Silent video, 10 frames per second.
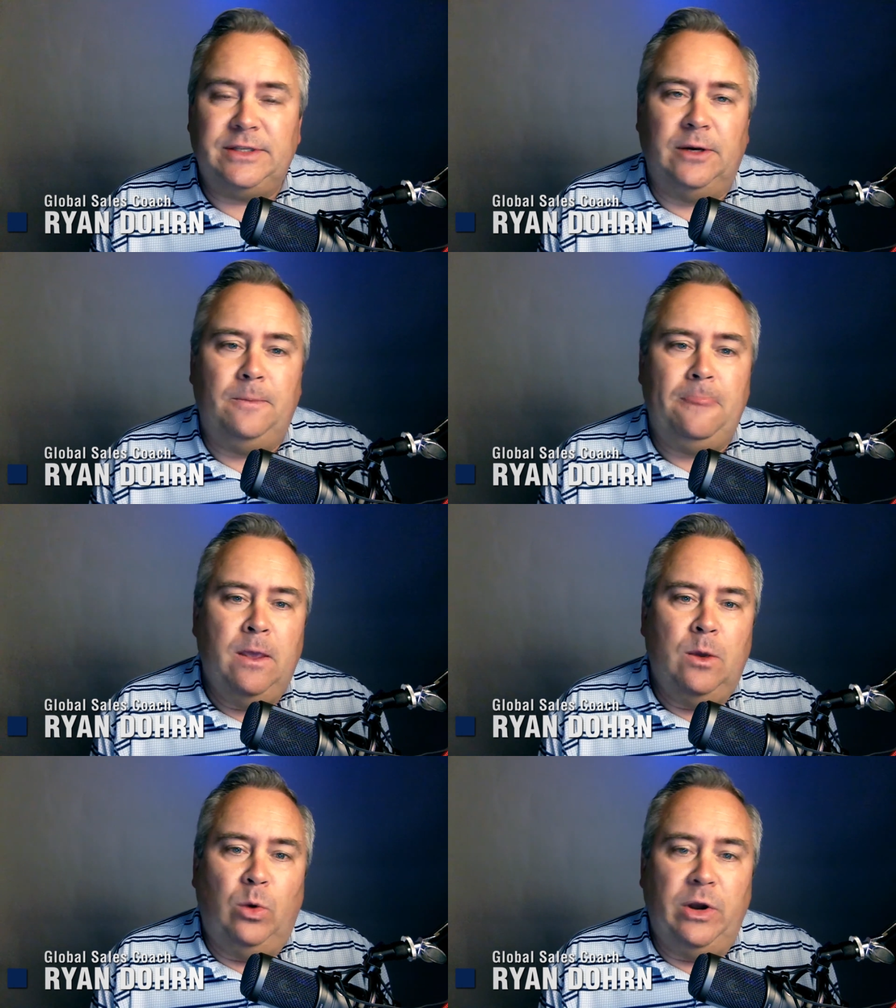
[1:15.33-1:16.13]
So
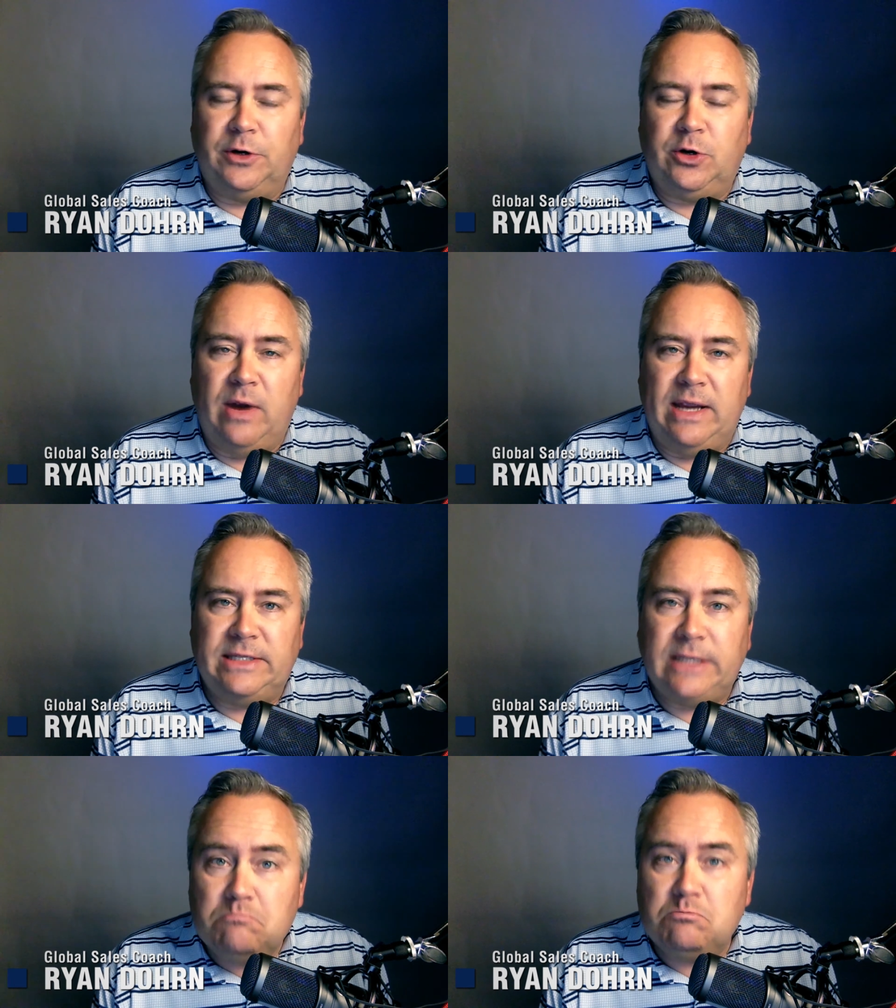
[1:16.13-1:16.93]
we're either
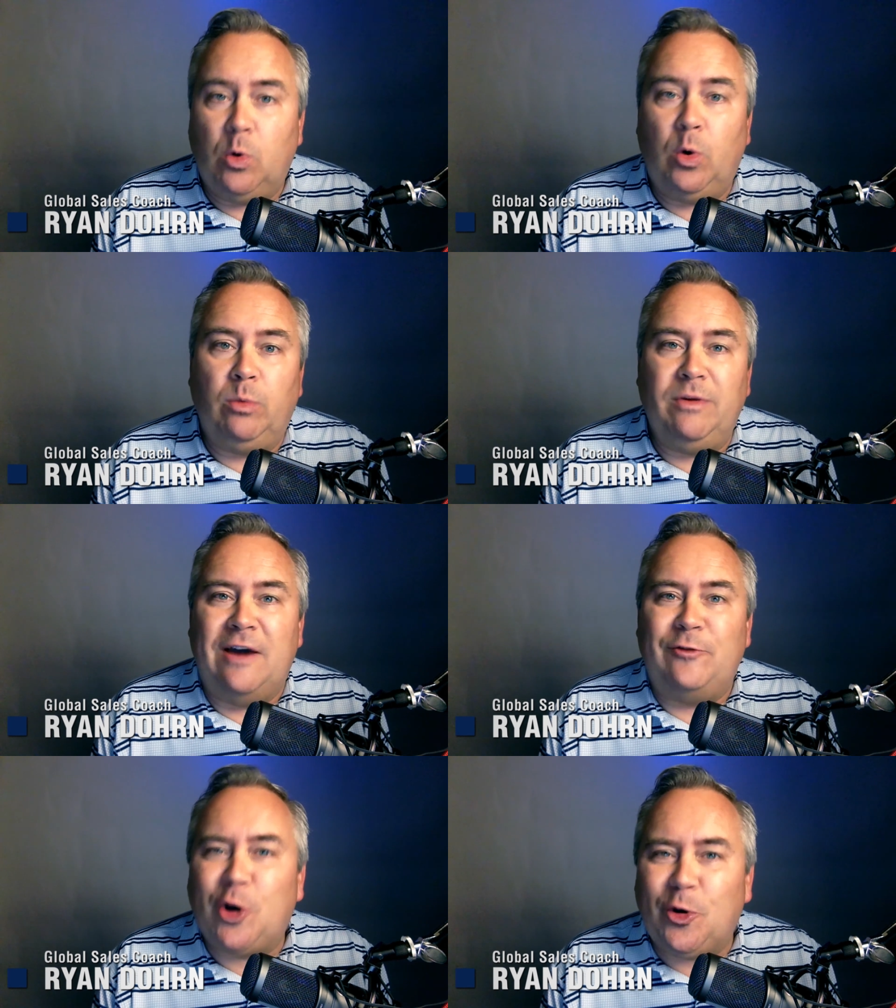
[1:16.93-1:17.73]
crazy or we
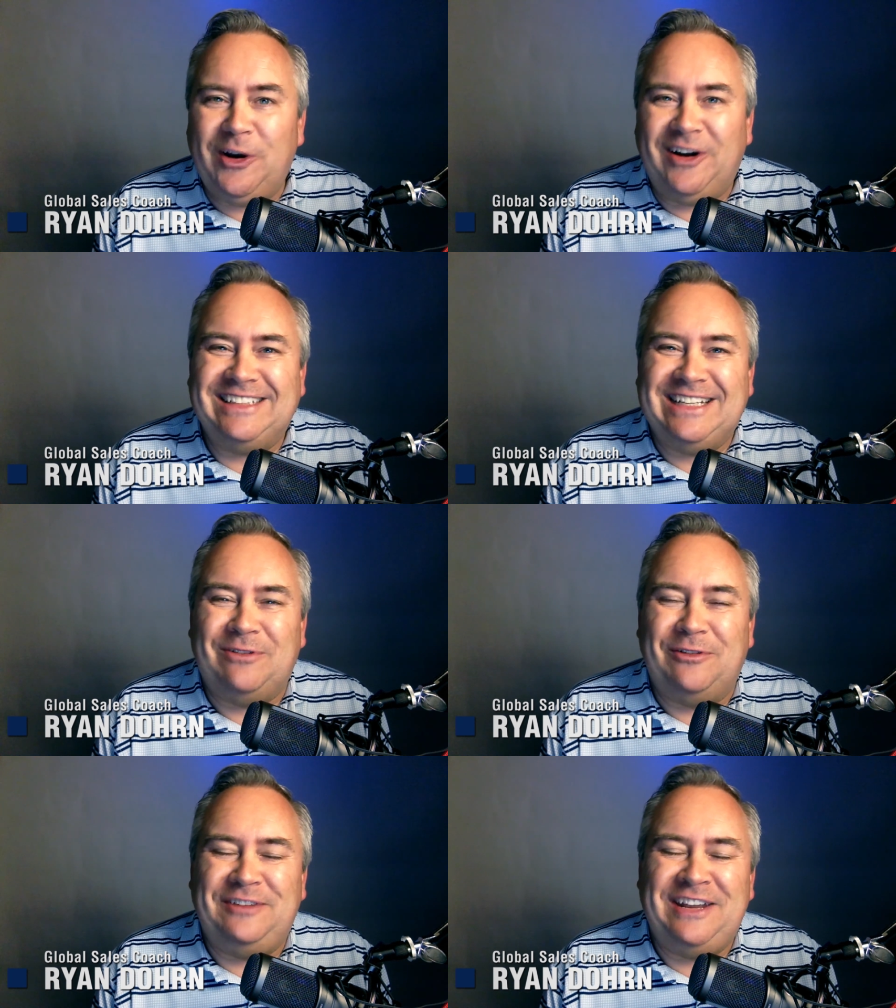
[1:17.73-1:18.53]
found a career
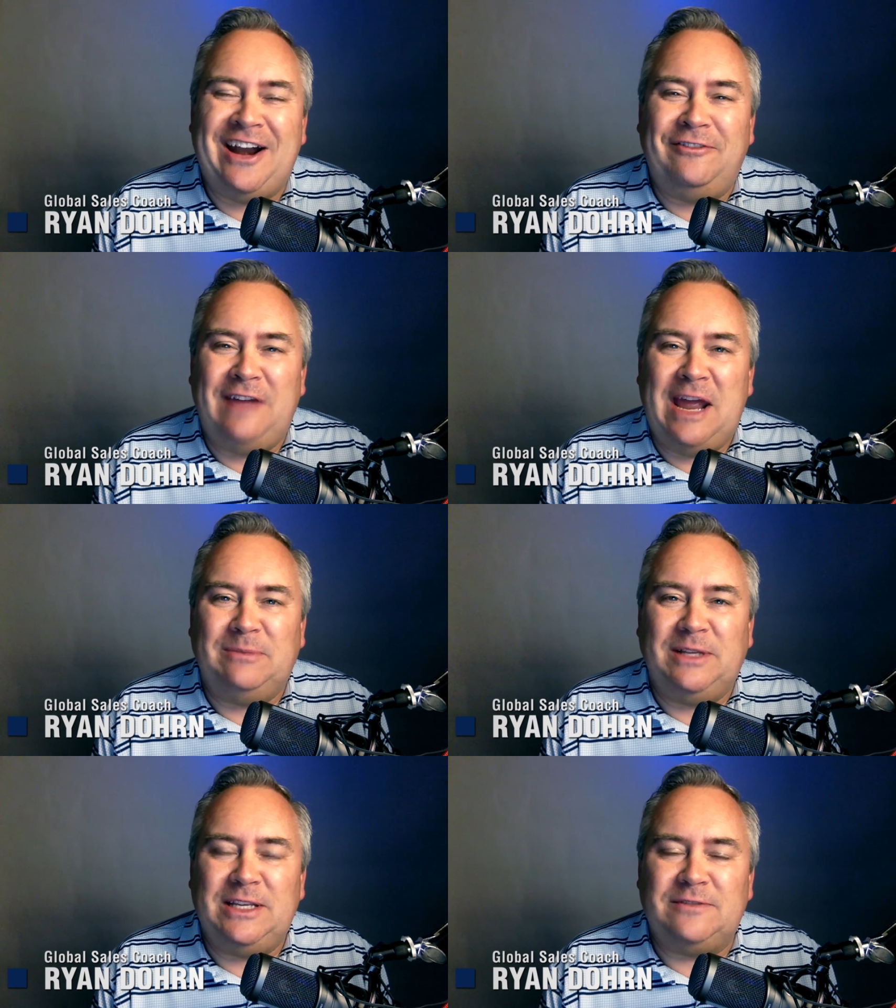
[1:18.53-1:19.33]
that will feed our
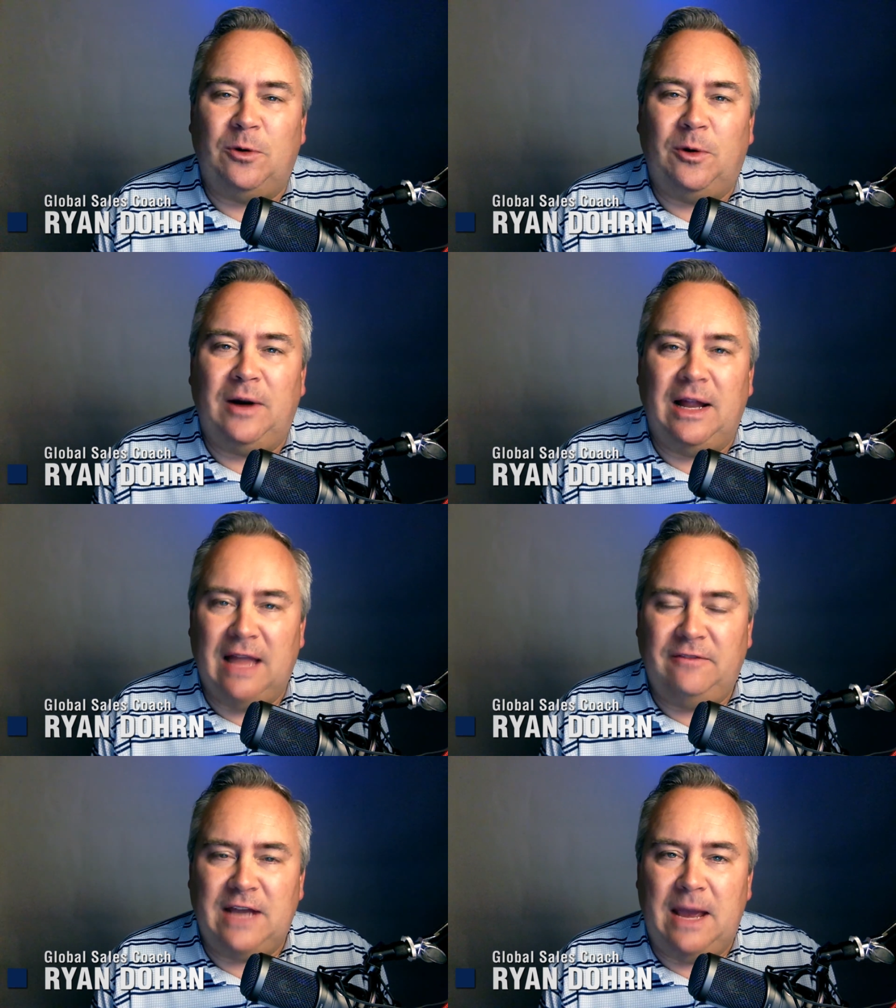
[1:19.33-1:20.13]
families for a
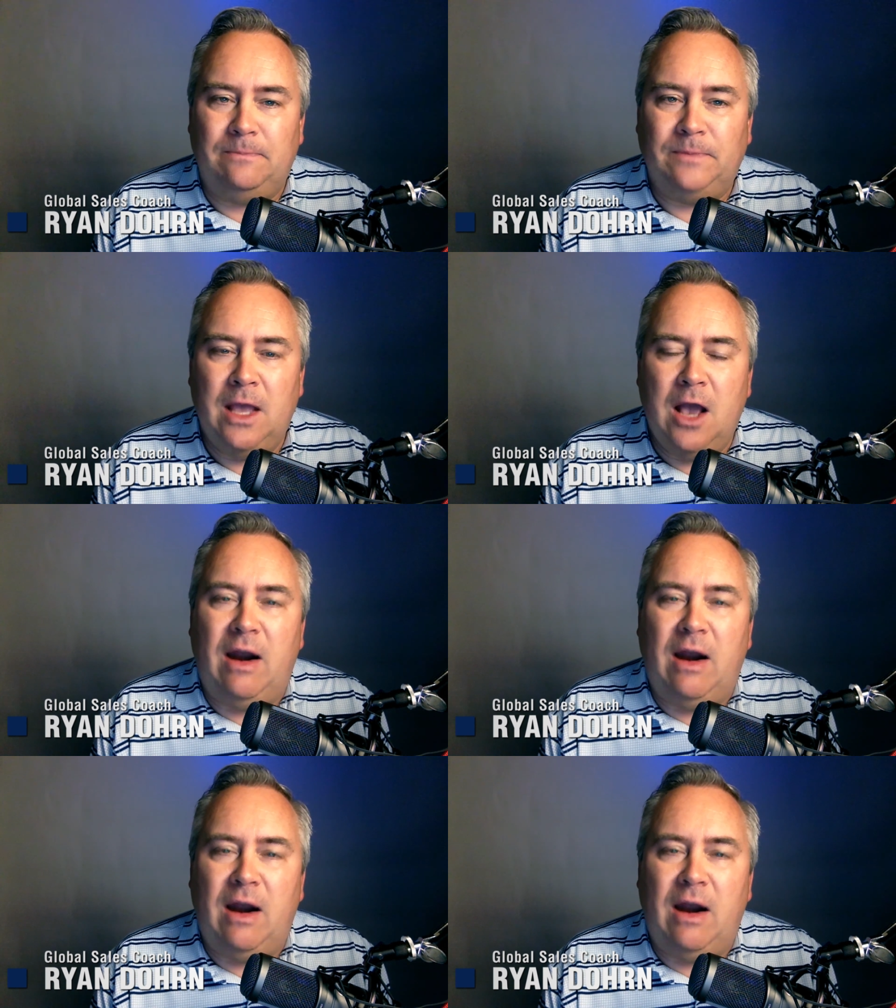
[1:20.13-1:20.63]
lifetime.